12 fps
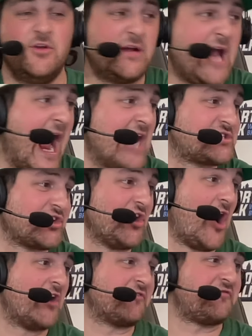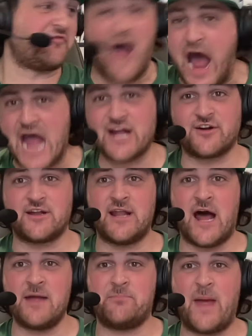You guys are on fire
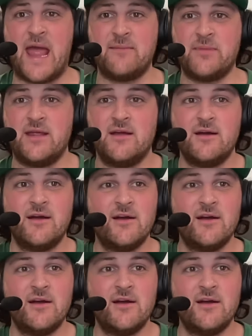tonight, baby.